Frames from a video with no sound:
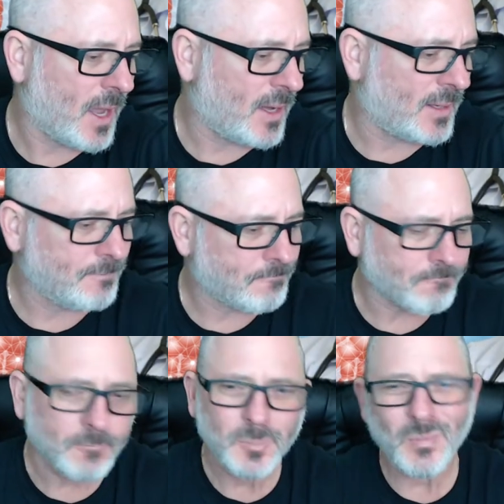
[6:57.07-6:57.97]
Um,
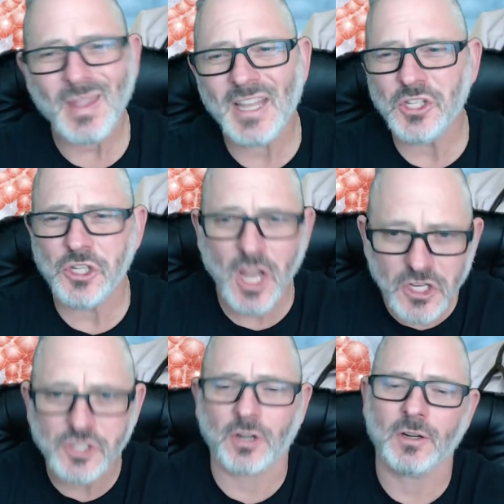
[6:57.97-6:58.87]
and
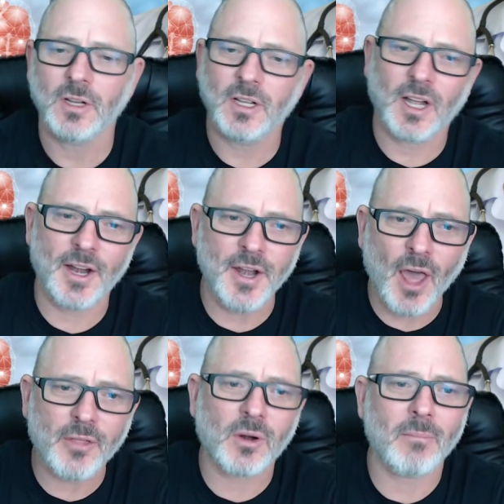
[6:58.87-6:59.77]
ginger,
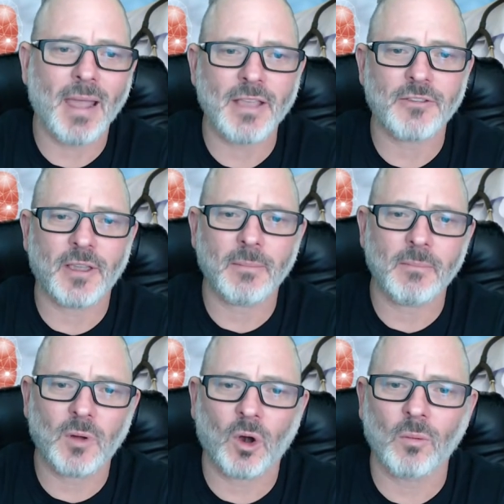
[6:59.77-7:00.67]
another
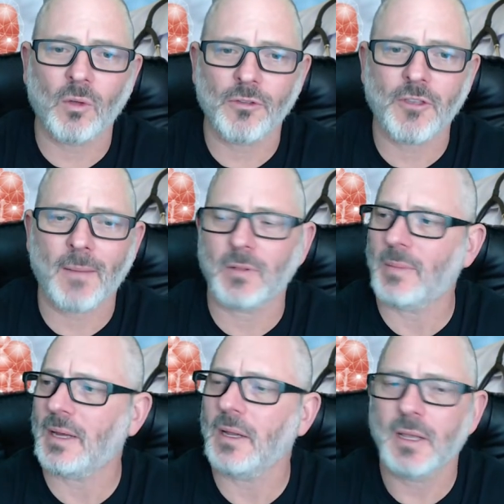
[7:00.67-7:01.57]
amazing herbal
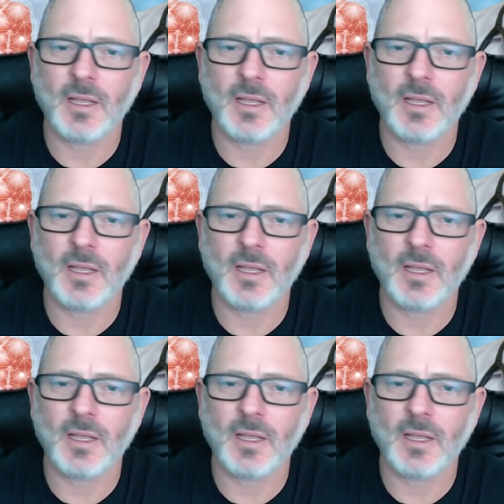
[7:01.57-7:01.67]
supplement.